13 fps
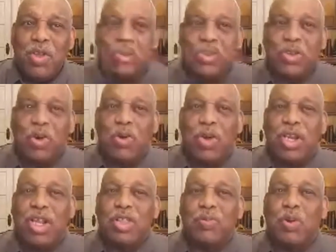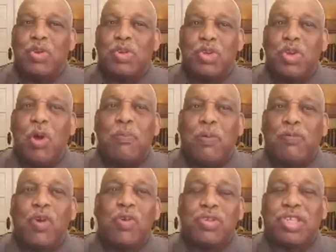So, in other words, you don't
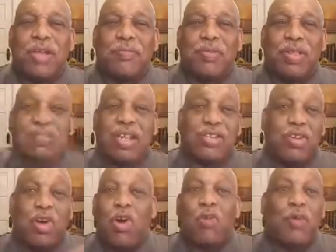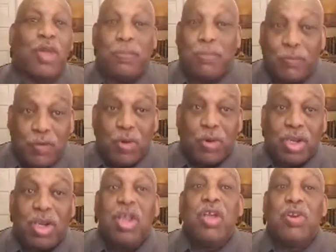pervert something that is already perverted.